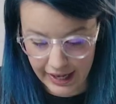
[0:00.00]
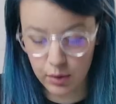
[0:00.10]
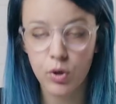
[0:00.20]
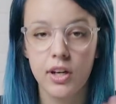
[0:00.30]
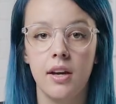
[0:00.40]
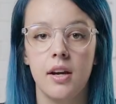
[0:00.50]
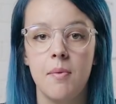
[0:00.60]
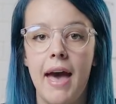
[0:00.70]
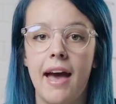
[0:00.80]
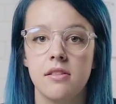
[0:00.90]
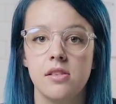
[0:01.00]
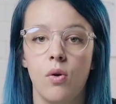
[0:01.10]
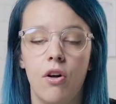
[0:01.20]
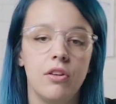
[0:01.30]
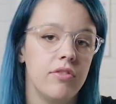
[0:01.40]
I'm working on a Mac,
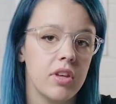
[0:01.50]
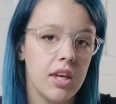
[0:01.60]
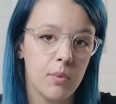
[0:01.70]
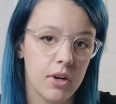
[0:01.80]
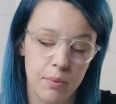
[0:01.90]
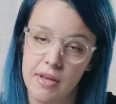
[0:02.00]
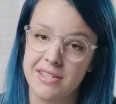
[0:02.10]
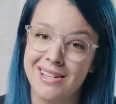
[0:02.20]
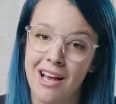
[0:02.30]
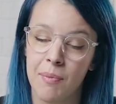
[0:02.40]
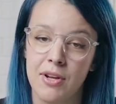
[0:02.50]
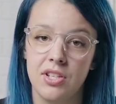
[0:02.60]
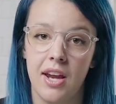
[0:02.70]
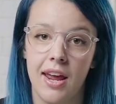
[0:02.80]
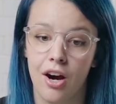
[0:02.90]
so all of the keyboard commands I talk
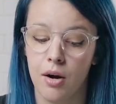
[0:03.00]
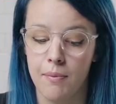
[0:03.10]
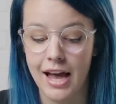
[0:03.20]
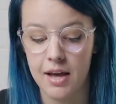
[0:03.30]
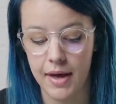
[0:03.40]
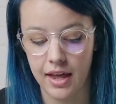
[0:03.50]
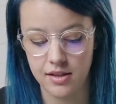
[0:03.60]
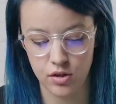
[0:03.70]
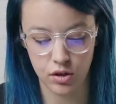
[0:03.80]
about today are Mac commands.